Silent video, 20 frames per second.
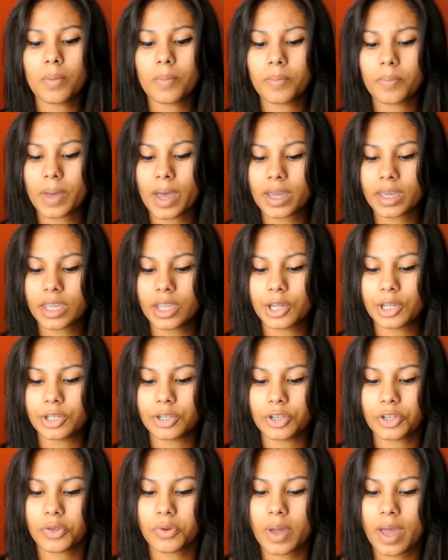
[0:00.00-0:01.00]
Back here,
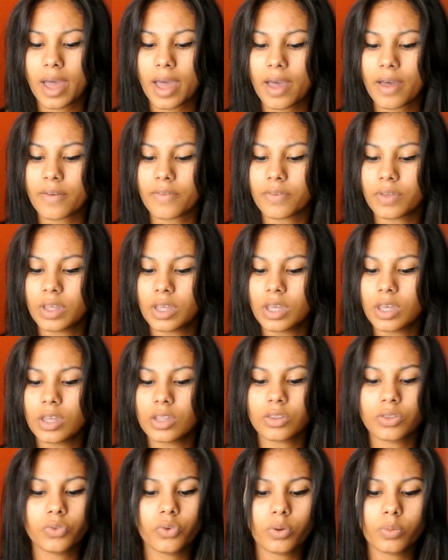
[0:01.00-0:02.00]
you have
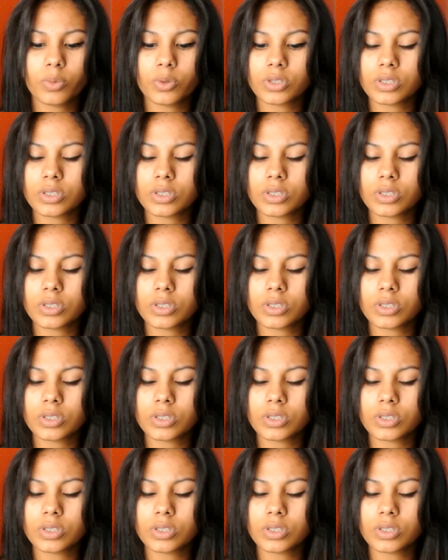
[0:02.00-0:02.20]
normal